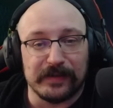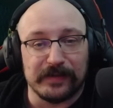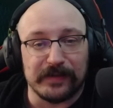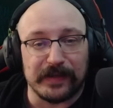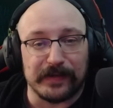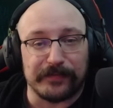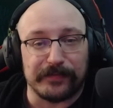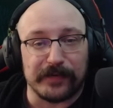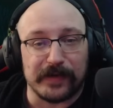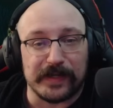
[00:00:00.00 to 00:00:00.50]

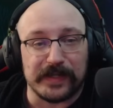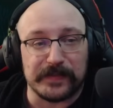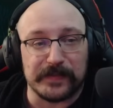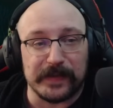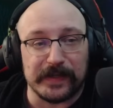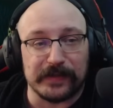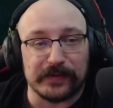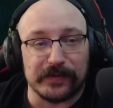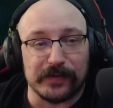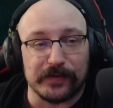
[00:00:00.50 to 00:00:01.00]
the
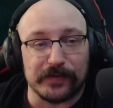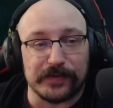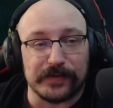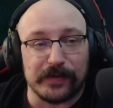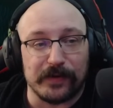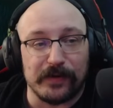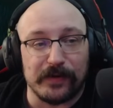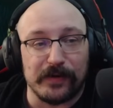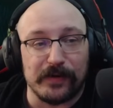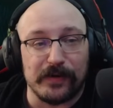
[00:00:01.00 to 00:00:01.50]
frostbitten goes
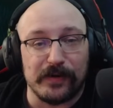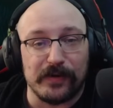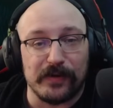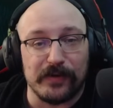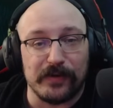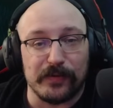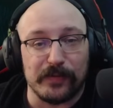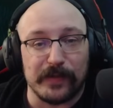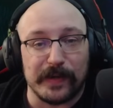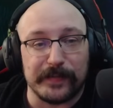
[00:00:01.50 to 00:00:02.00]

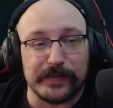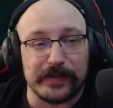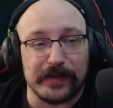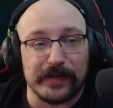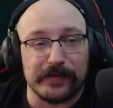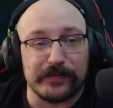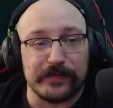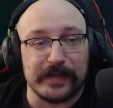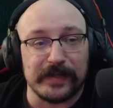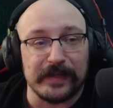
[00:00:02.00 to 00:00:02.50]
all the way up to one
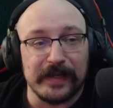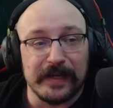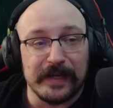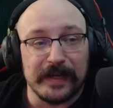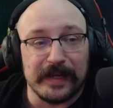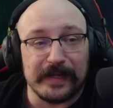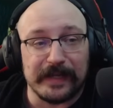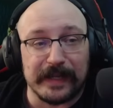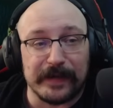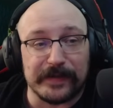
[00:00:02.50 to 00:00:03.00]
hundred.
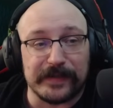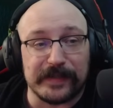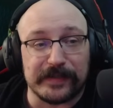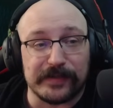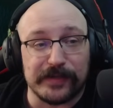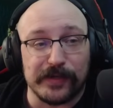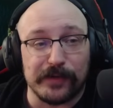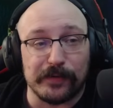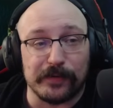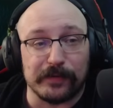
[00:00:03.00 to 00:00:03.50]
Now it's at
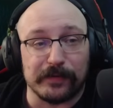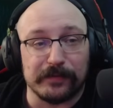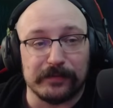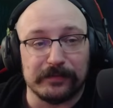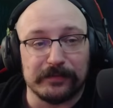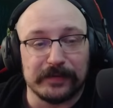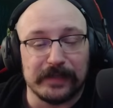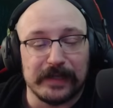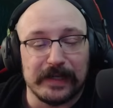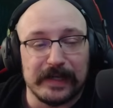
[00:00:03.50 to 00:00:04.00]
two.
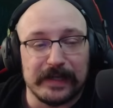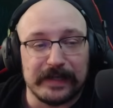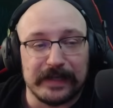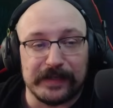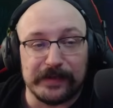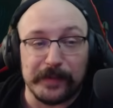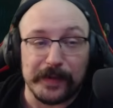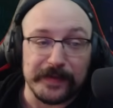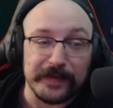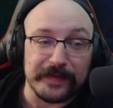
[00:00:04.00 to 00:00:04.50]

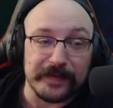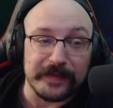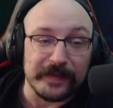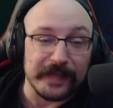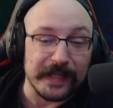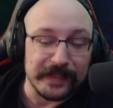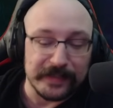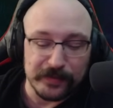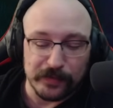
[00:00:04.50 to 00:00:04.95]
And you might think that that's